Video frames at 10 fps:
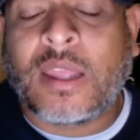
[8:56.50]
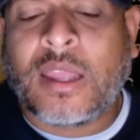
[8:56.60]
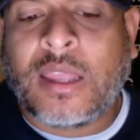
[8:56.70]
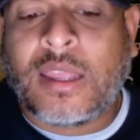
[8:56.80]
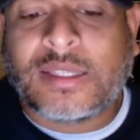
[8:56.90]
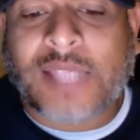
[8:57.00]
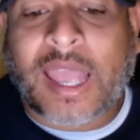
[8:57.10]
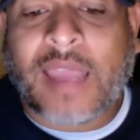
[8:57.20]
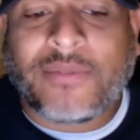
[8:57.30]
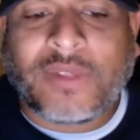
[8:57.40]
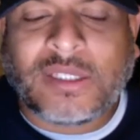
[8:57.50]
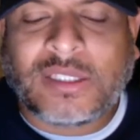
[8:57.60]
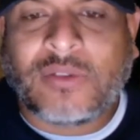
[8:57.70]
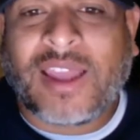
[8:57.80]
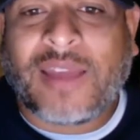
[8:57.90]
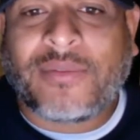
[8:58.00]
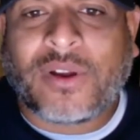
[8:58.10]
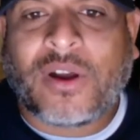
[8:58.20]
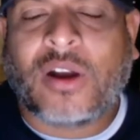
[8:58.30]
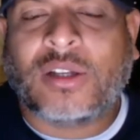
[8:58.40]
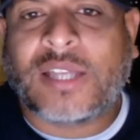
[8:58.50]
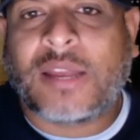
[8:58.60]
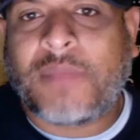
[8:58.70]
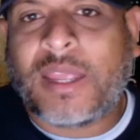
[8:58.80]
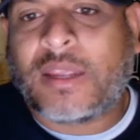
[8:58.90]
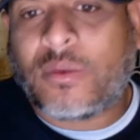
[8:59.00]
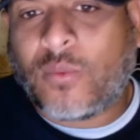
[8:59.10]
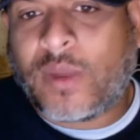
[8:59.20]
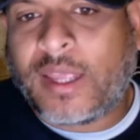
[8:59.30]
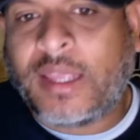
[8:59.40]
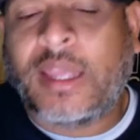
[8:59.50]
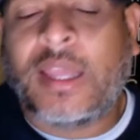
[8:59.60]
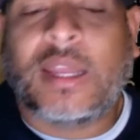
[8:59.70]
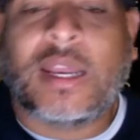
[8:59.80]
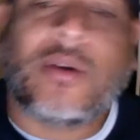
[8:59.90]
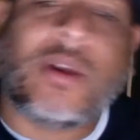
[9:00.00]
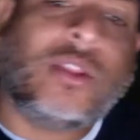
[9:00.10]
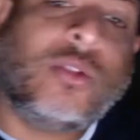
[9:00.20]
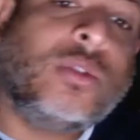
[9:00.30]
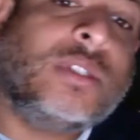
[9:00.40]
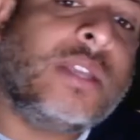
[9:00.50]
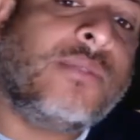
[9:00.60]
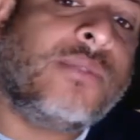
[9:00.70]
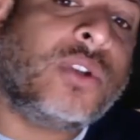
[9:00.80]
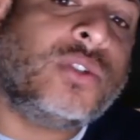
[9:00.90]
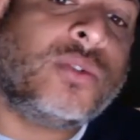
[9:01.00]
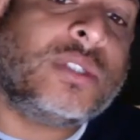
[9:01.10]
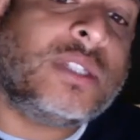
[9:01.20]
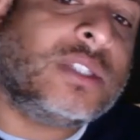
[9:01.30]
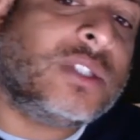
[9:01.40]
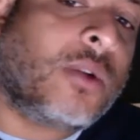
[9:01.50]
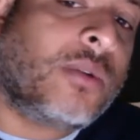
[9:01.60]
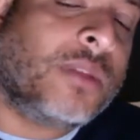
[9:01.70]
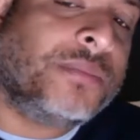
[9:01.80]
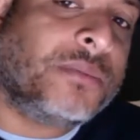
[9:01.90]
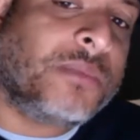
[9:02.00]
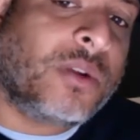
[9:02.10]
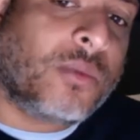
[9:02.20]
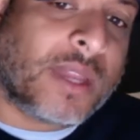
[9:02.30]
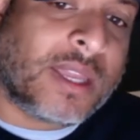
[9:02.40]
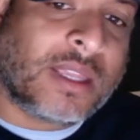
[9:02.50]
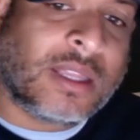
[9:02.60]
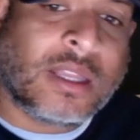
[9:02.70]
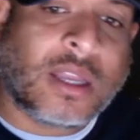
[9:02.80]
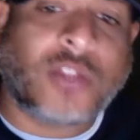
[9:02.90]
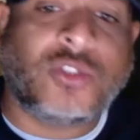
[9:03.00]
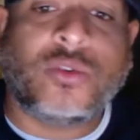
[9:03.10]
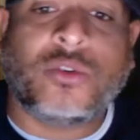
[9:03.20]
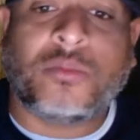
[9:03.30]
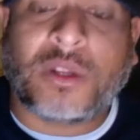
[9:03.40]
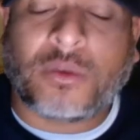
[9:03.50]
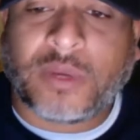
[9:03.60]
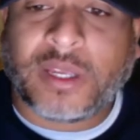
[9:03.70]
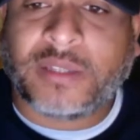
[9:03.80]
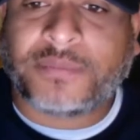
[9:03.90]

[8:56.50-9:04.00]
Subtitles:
he's still having a hard time making weight. Now, I do see Vergil Ortiz going up to middleweight, junior middleweight,